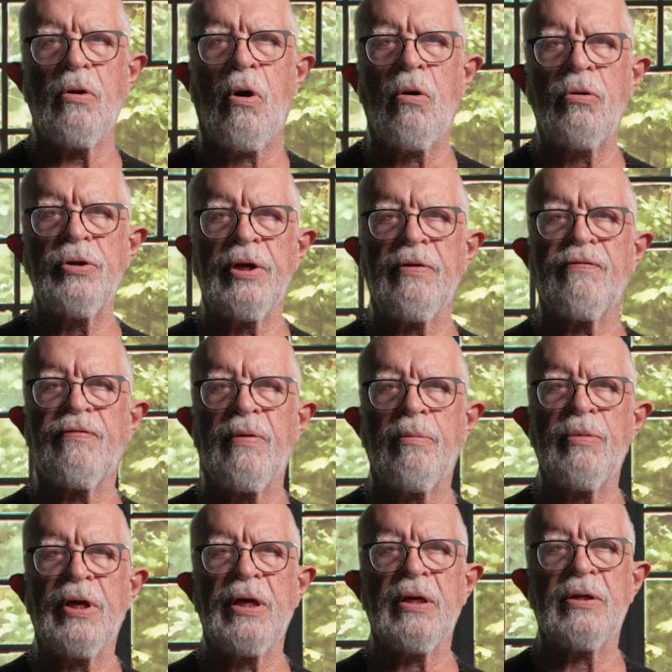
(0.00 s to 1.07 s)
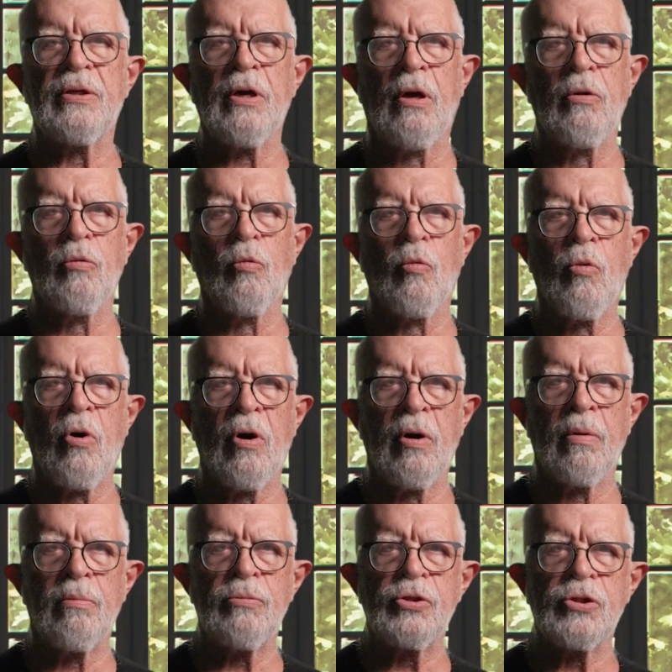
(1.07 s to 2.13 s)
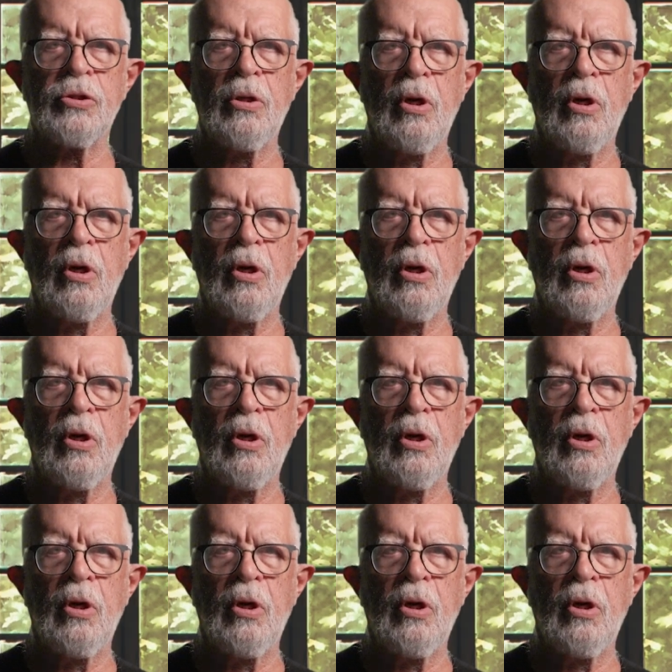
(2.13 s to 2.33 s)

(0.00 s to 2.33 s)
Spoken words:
only from the adult worms,